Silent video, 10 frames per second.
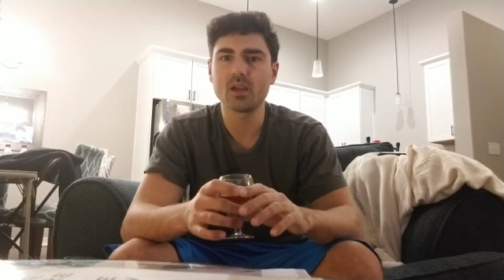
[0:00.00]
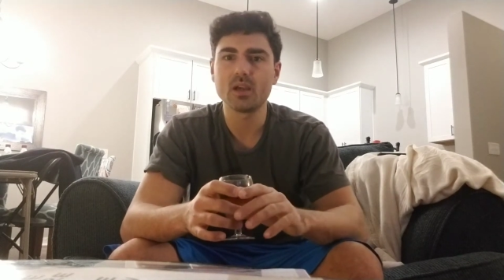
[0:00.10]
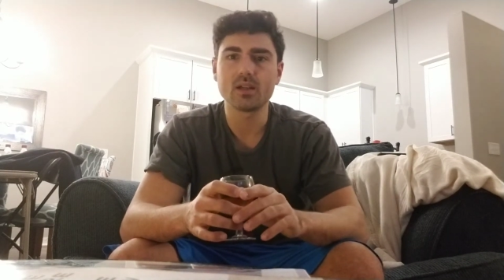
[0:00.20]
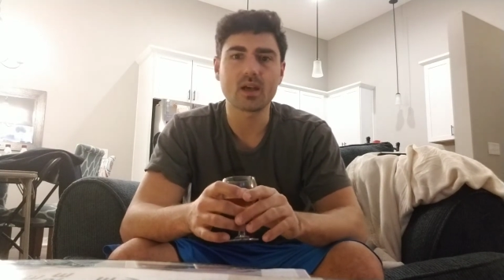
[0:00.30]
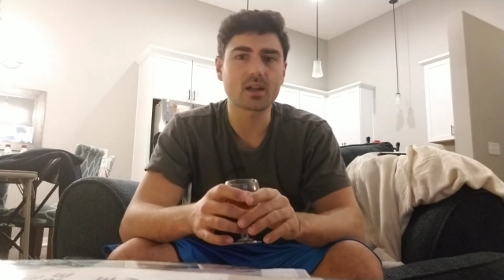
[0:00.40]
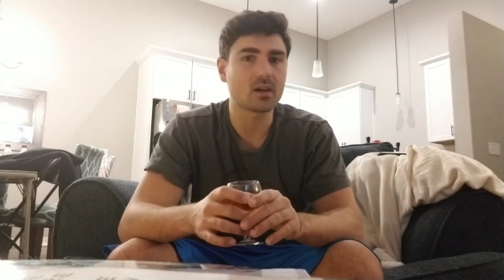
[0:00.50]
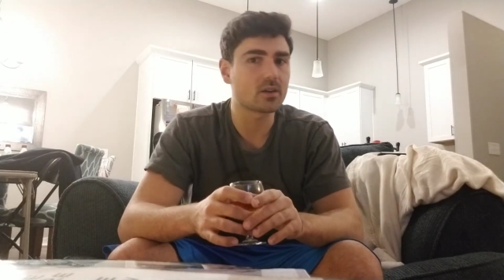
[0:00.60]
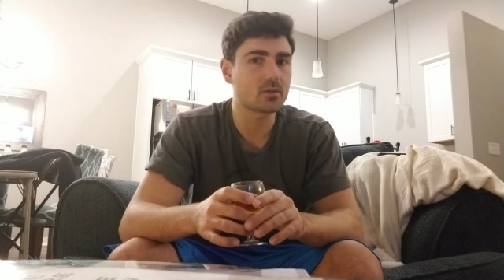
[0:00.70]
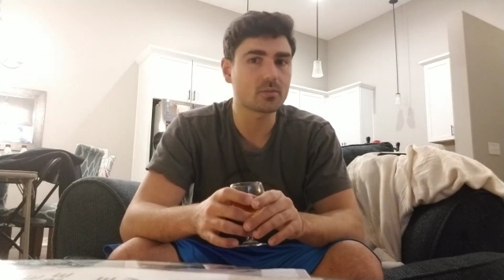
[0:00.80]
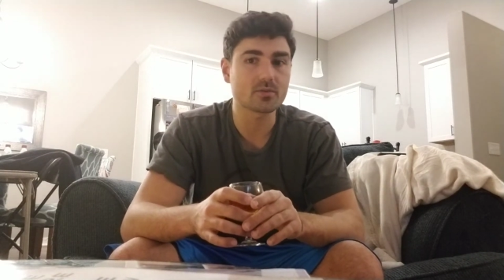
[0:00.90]
Not
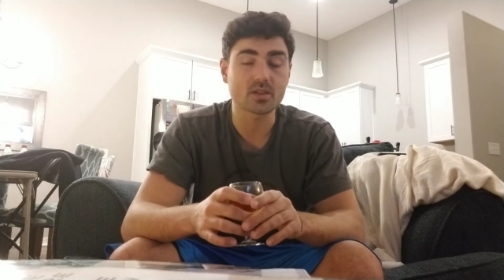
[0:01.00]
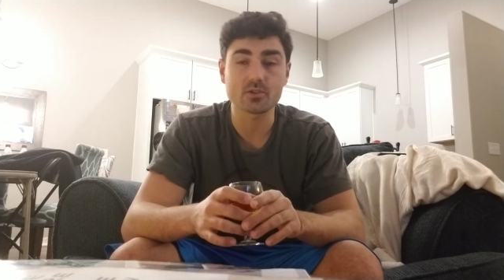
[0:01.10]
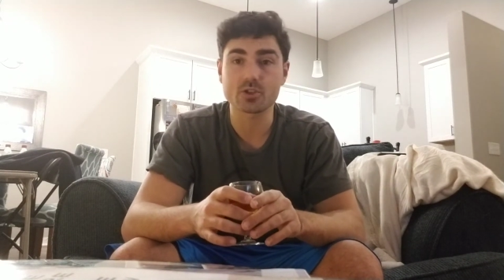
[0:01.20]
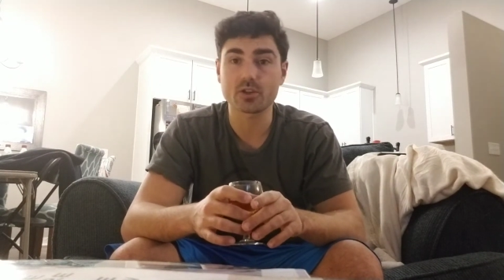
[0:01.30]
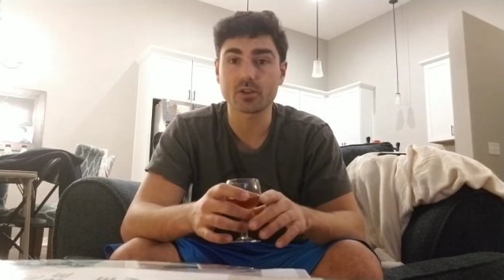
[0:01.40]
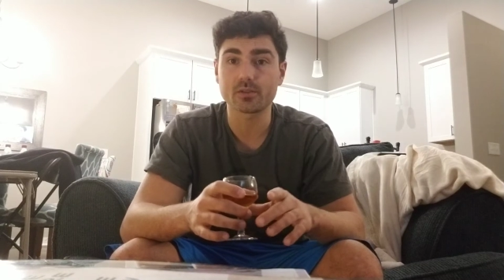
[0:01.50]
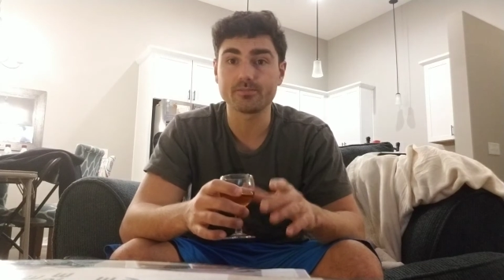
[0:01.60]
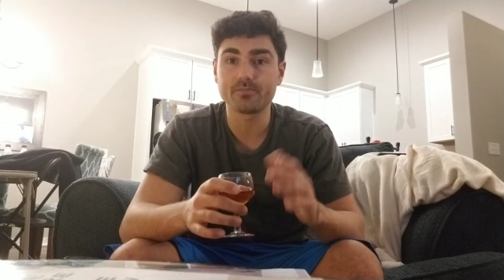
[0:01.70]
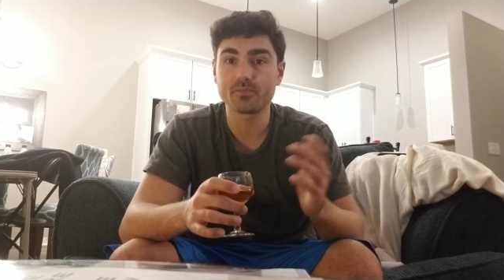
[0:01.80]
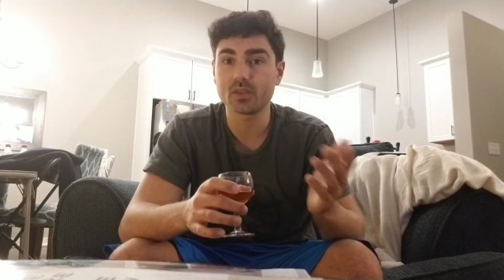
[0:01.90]
100% sure
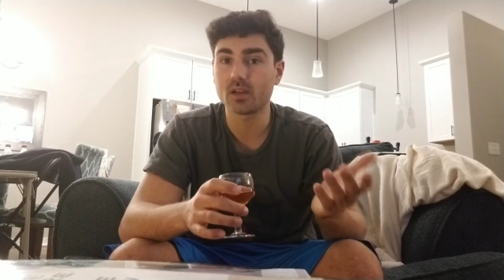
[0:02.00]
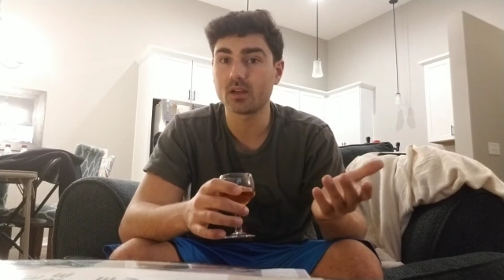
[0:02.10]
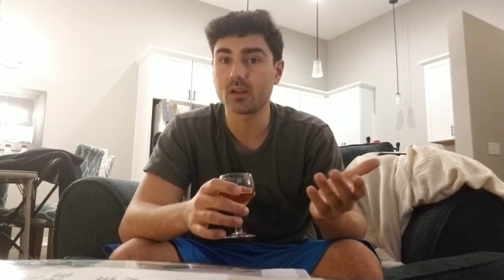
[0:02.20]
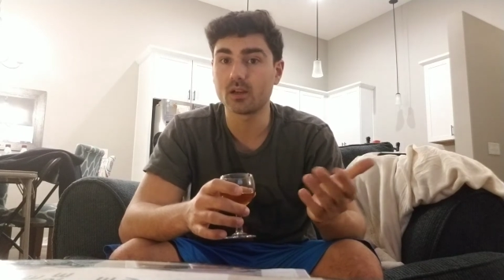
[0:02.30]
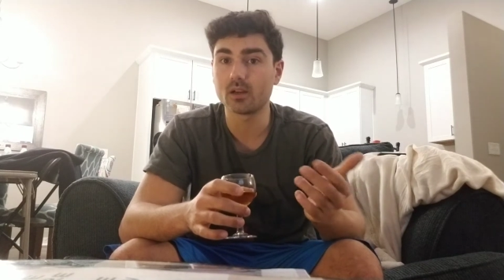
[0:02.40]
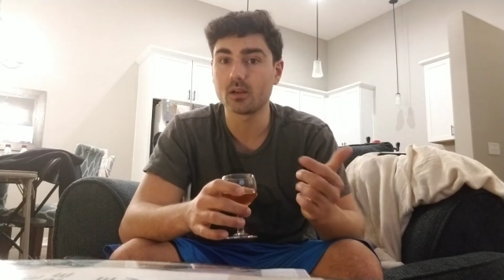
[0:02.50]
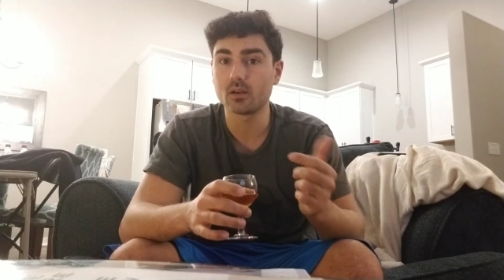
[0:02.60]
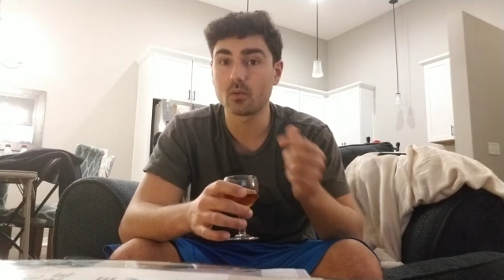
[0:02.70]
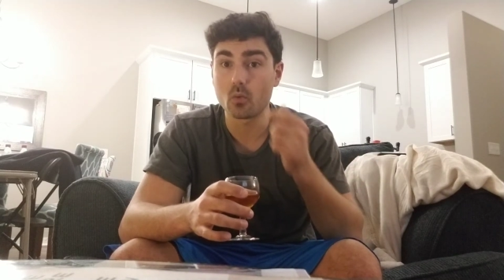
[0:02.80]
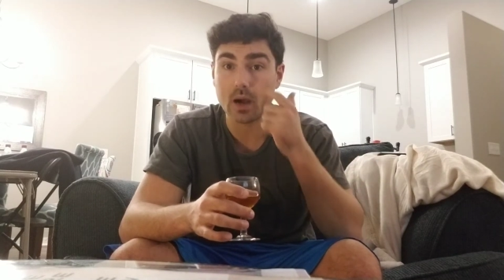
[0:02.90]

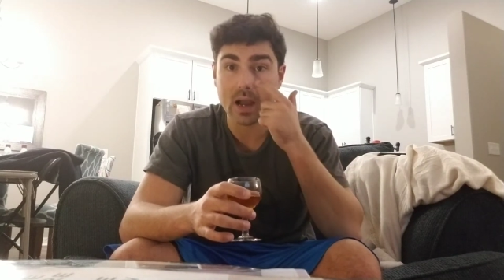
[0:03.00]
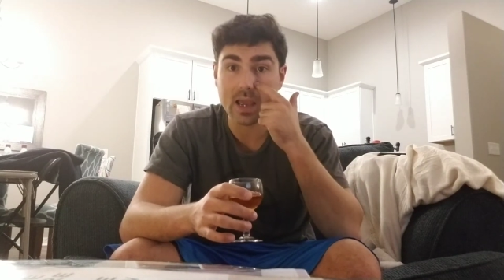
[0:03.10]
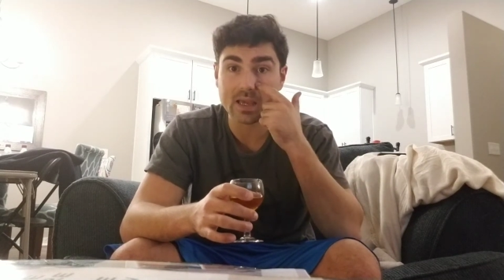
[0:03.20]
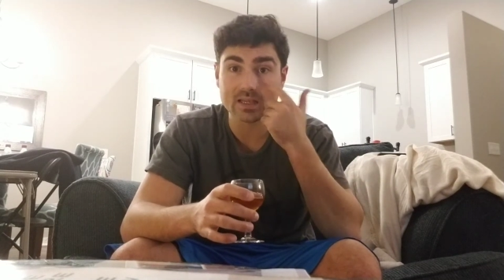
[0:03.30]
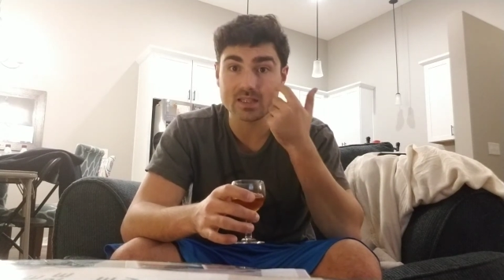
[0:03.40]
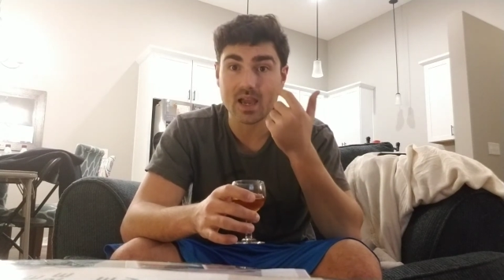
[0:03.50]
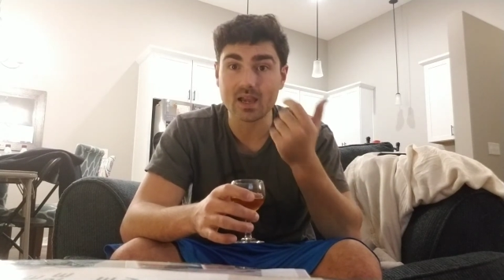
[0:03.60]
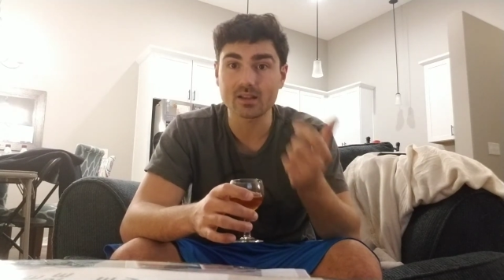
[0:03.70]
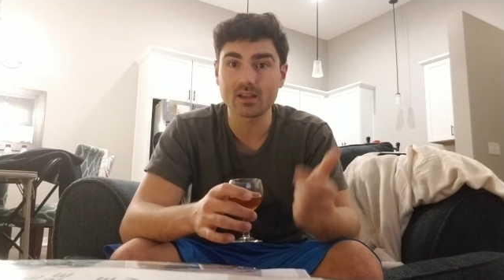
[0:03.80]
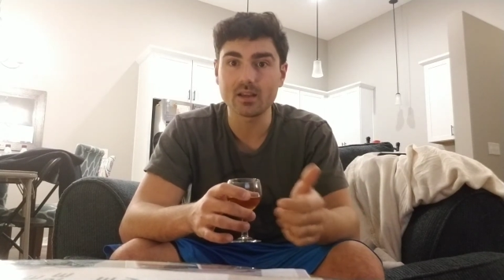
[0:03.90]
why
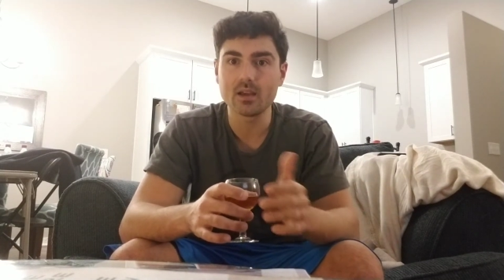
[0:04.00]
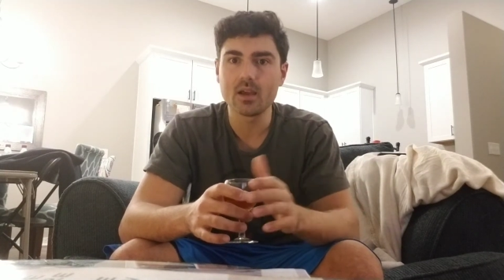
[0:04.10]
exactly.